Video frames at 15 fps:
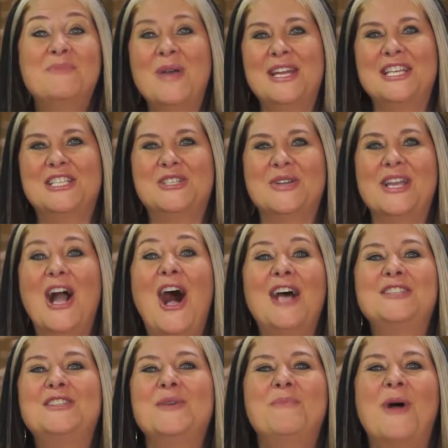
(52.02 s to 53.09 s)
Ministry
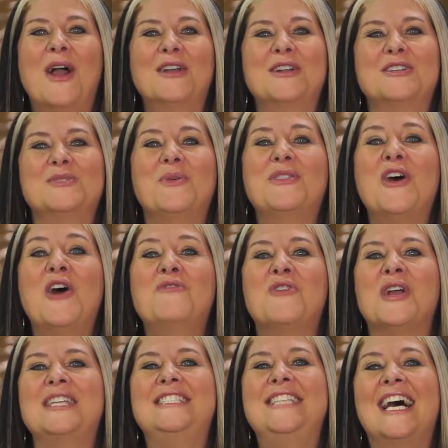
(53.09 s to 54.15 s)
also partners with over
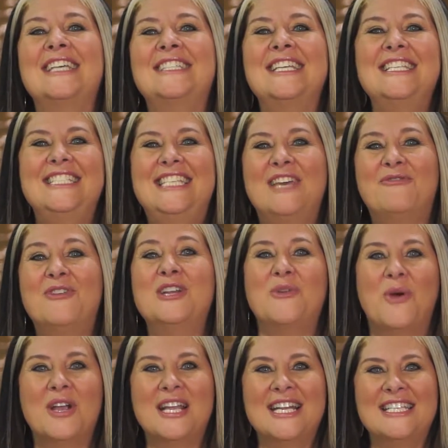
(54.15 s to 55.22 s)
a dozen different
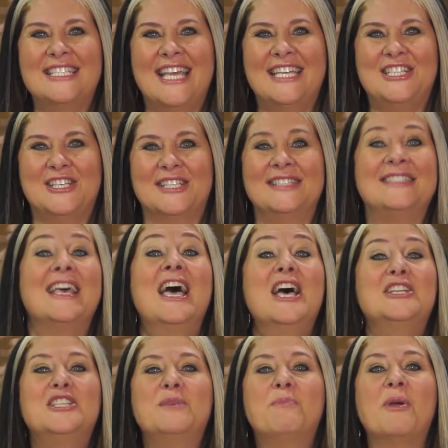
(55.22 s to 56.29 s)
organizations
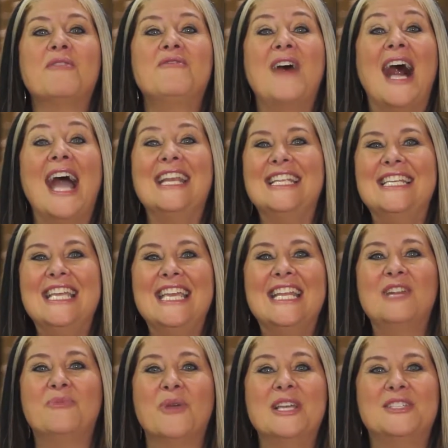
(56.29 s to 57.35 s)
to provide
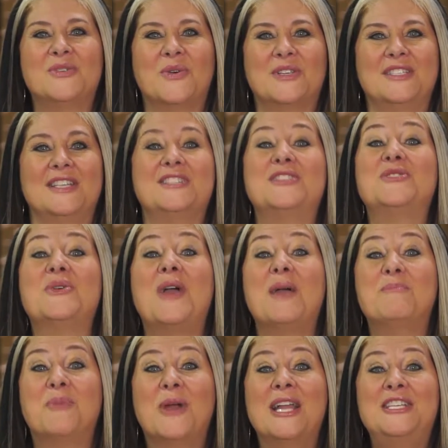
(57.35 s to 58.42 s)
needed resources through our
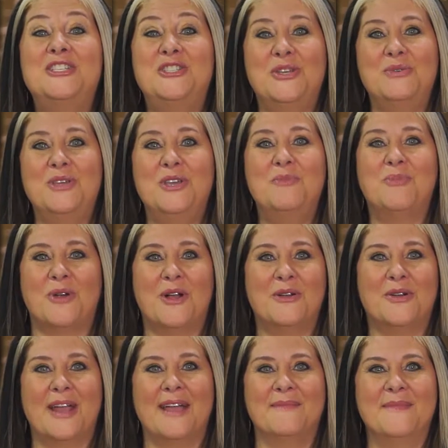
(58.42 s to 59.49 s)
Bridge to You
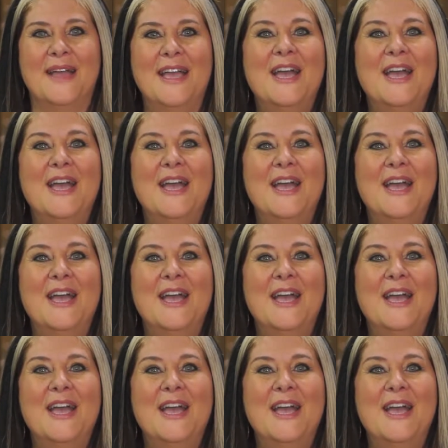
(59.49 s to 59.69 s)
program.